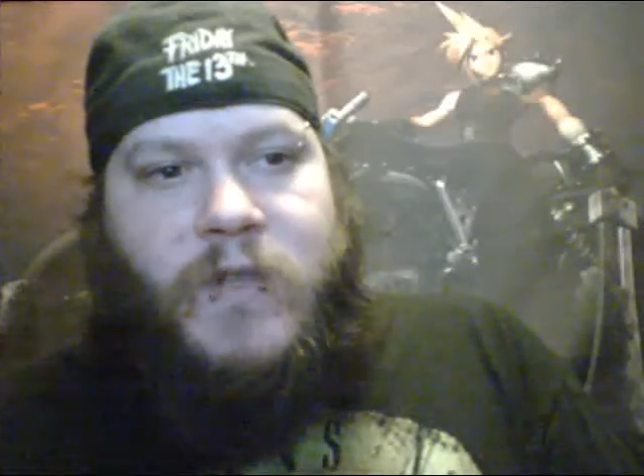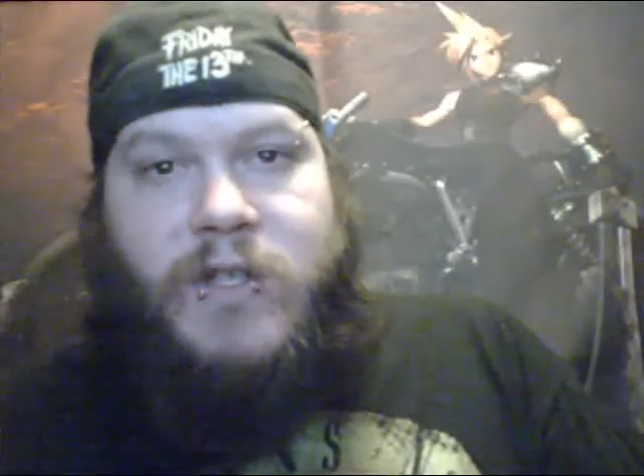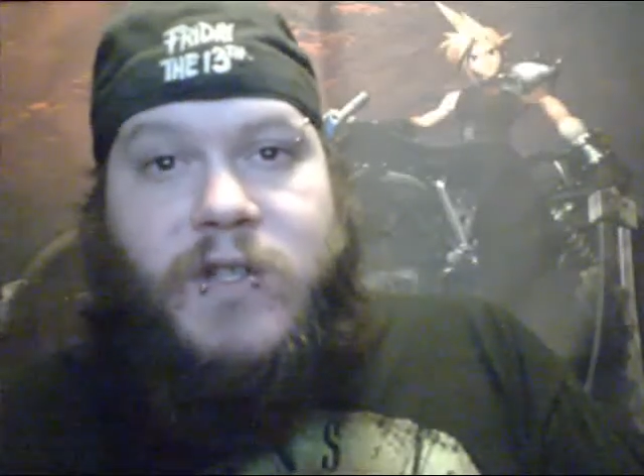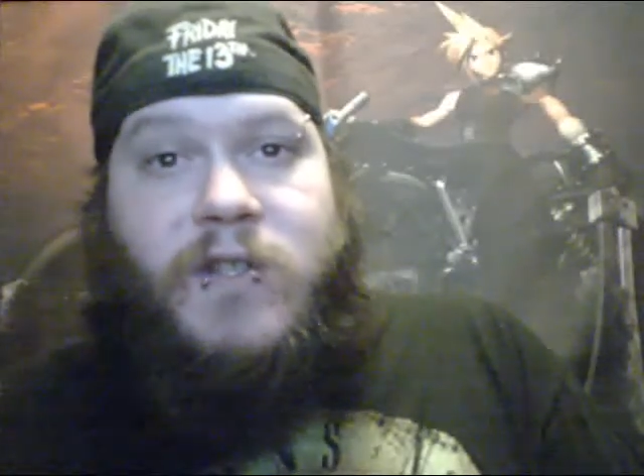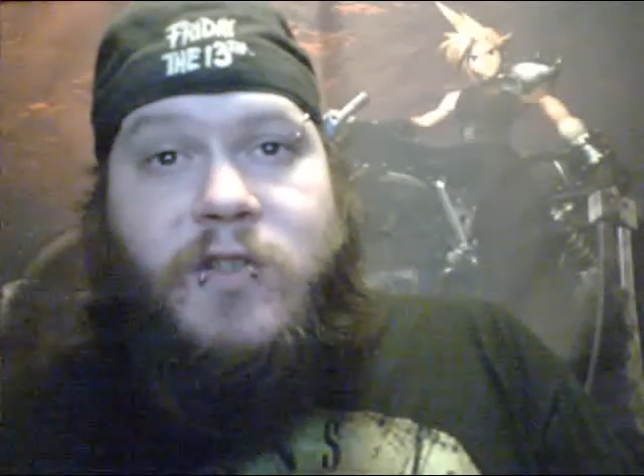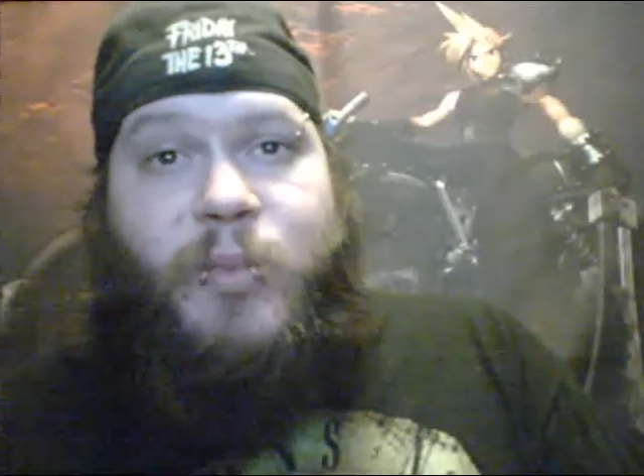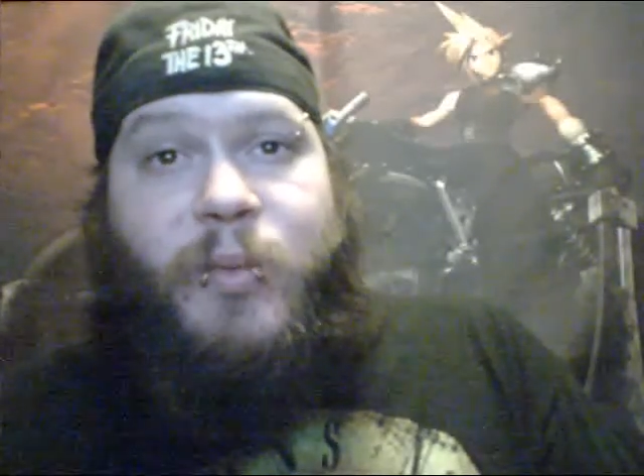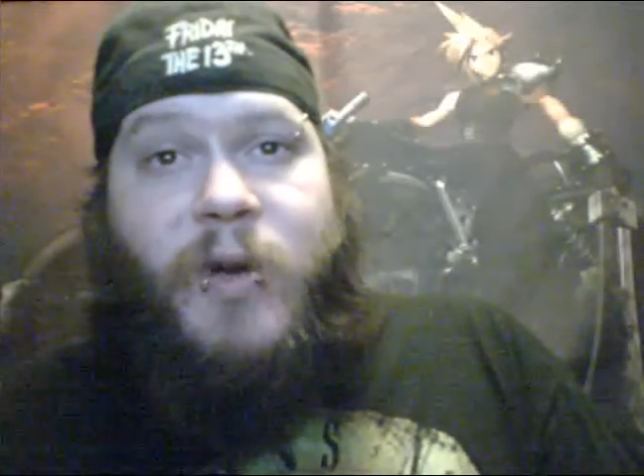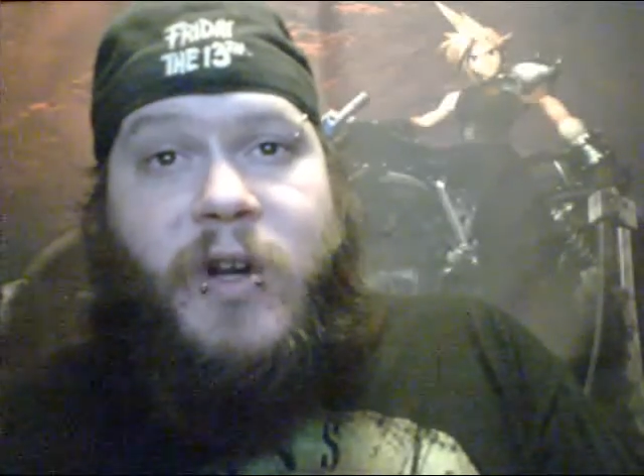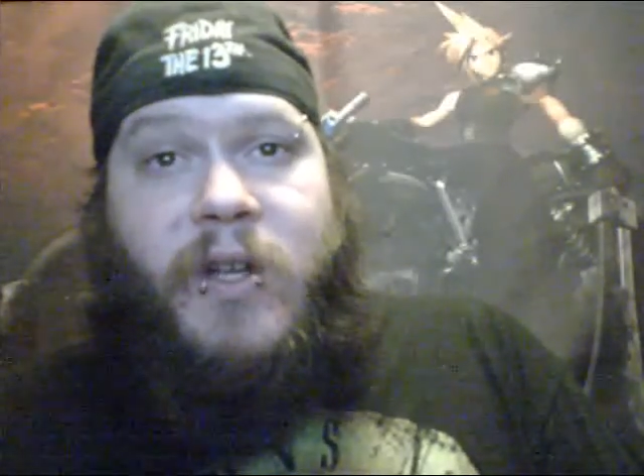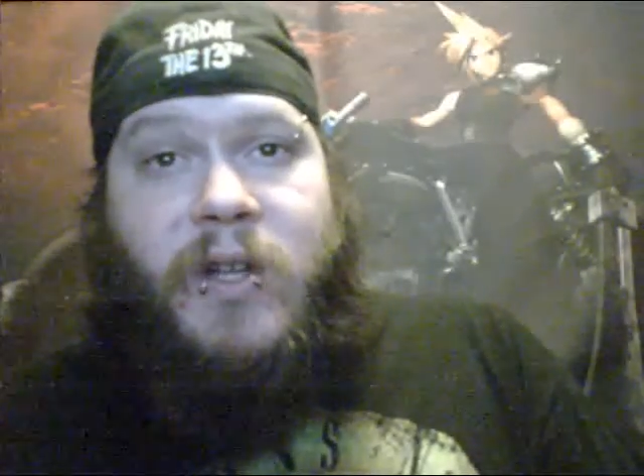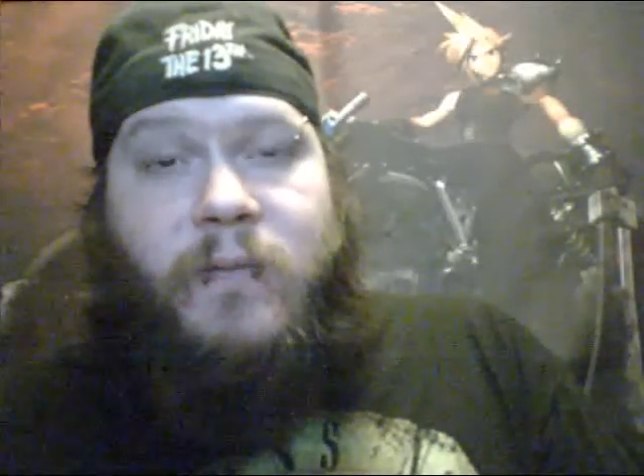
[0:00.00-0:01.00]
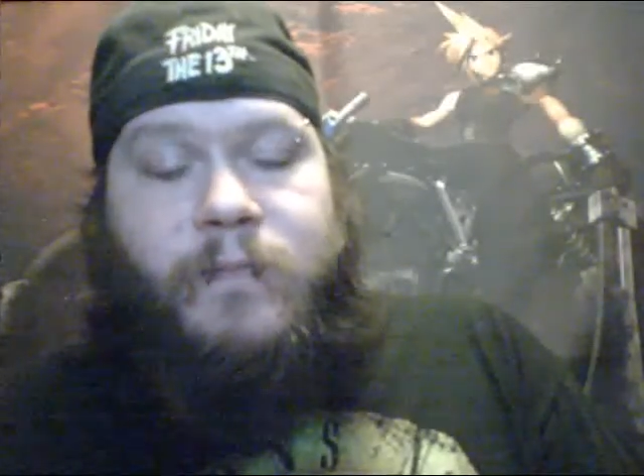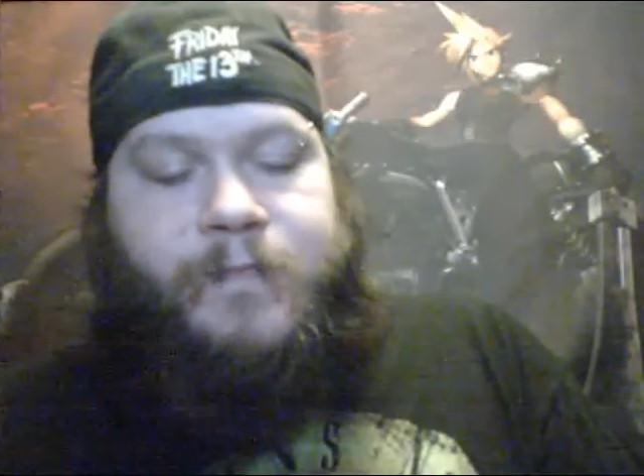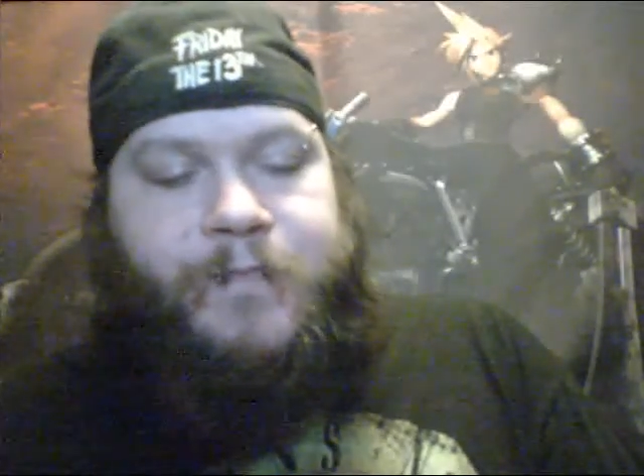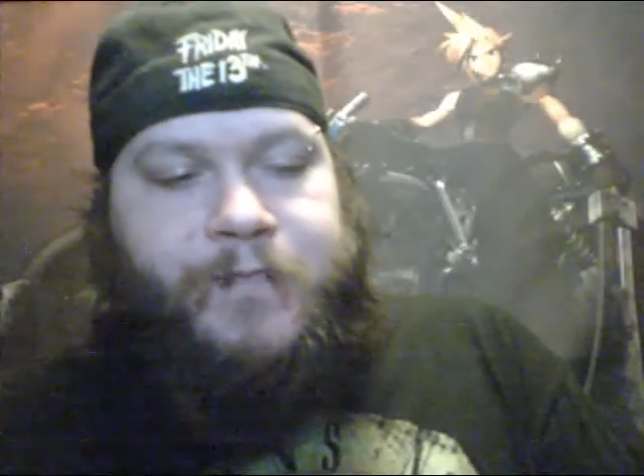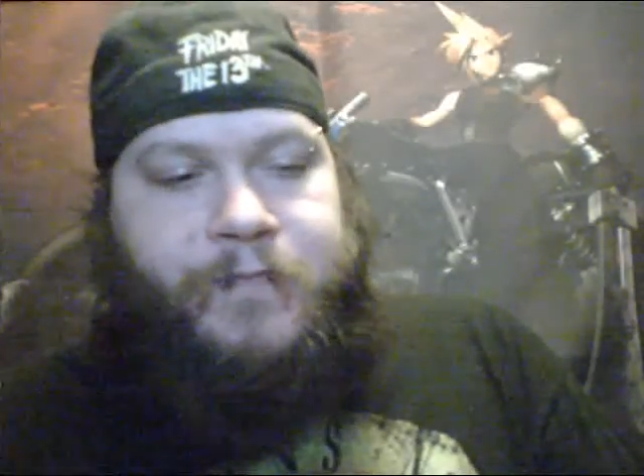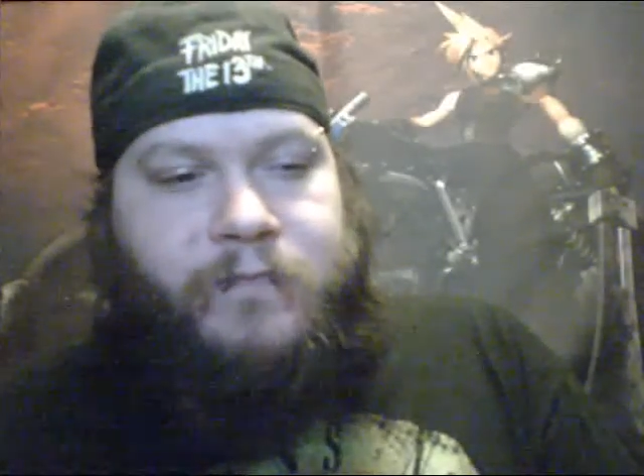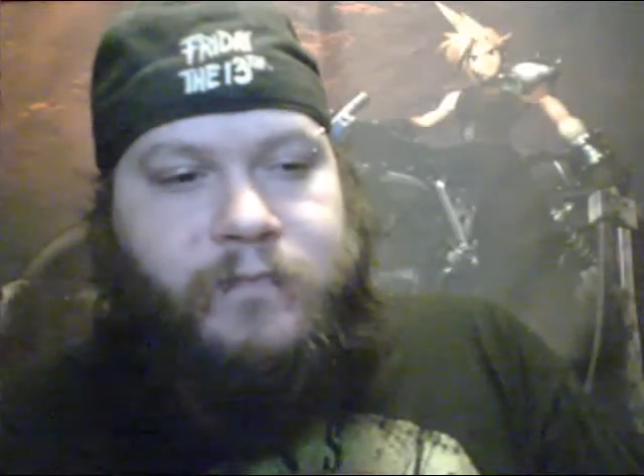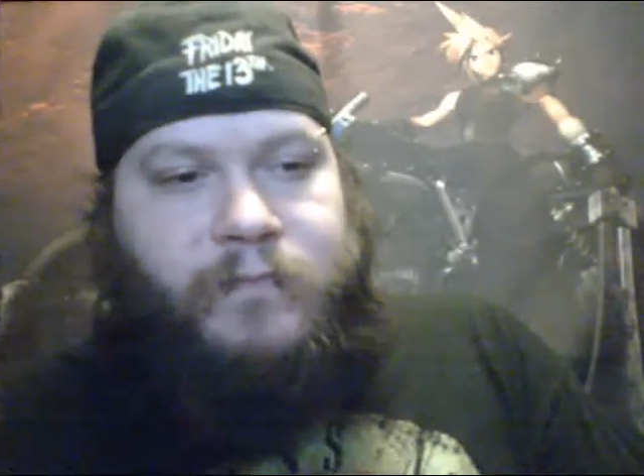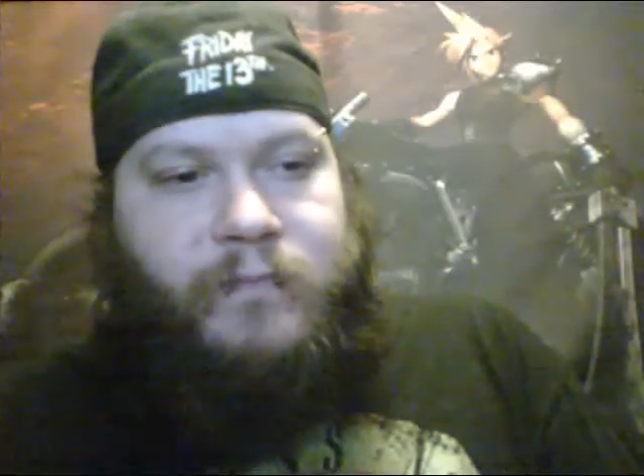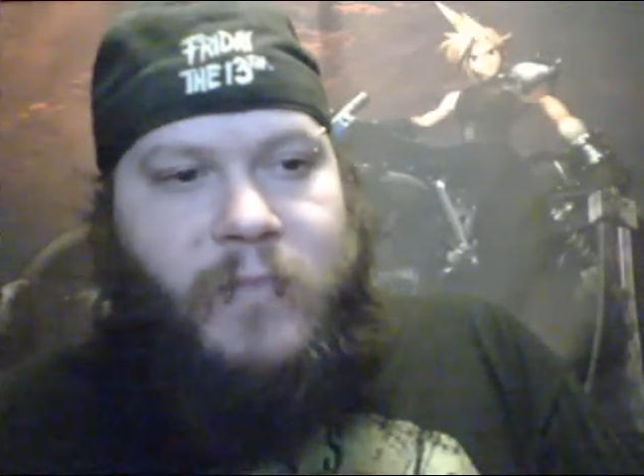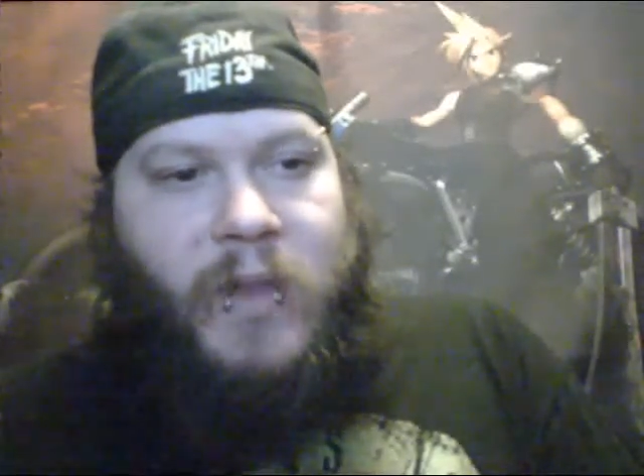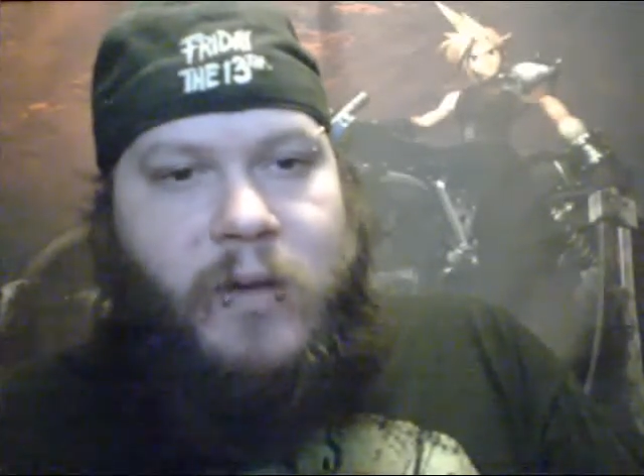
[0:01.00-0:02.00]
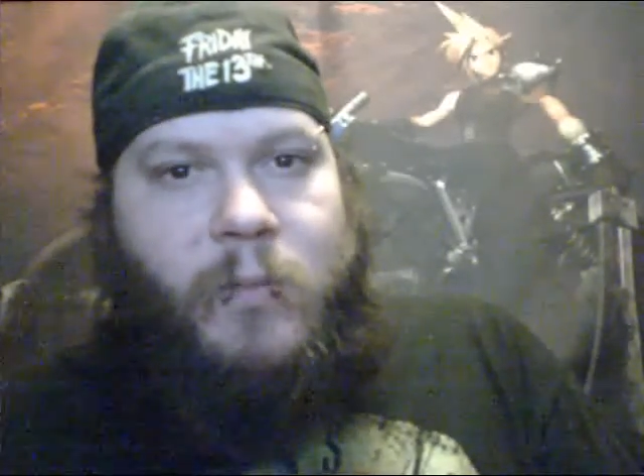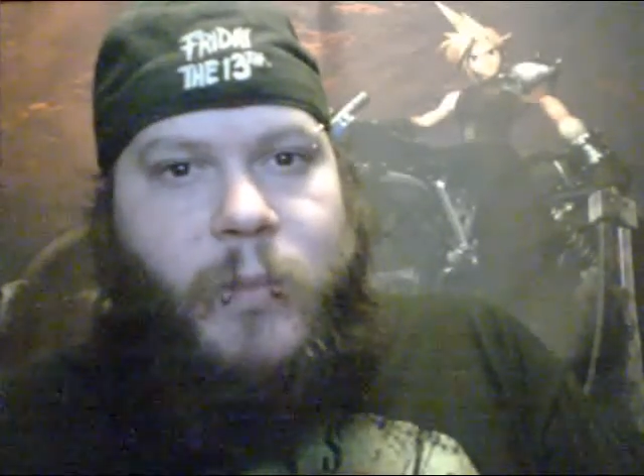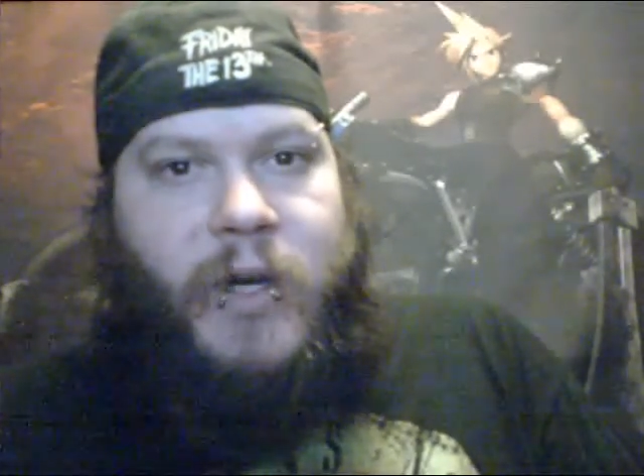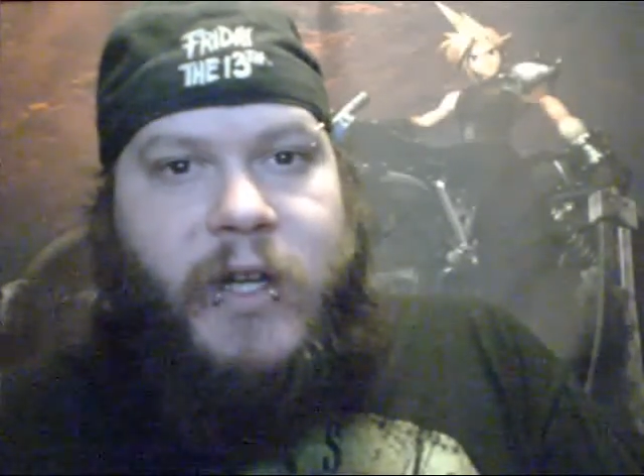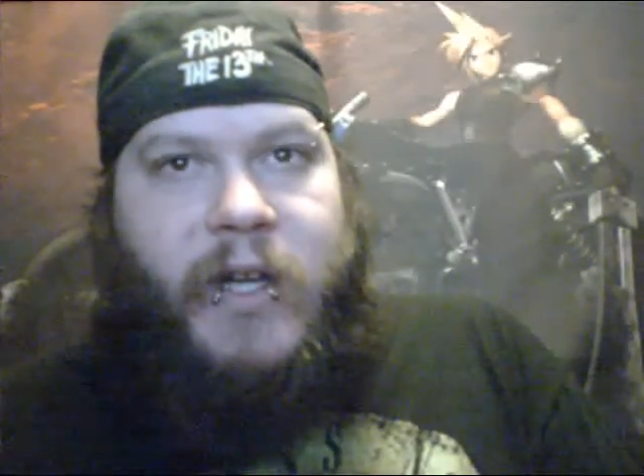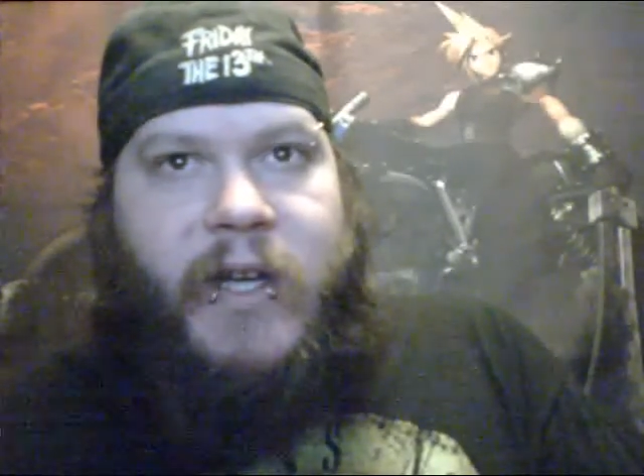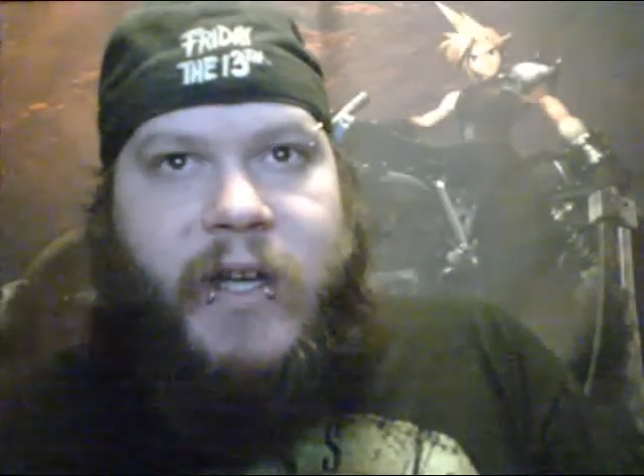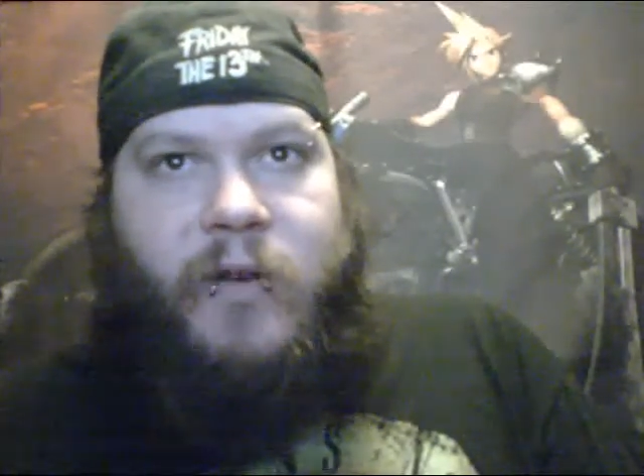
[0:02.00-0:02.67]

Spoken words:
just a supermarket. But yeah,